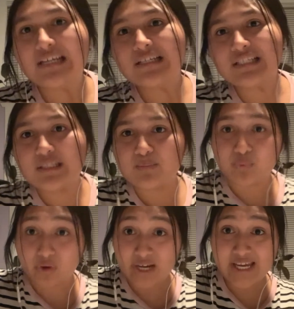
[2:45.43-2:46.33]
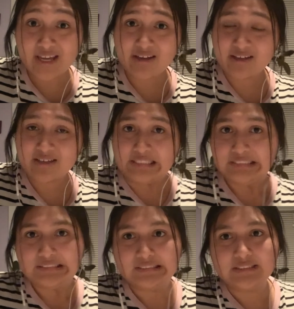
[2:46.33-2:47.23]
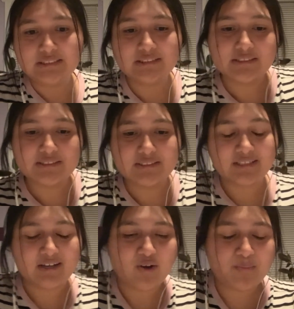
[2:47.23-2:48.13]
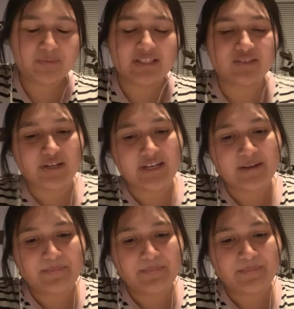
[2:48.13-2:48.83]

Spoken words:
spring. I hope that's right.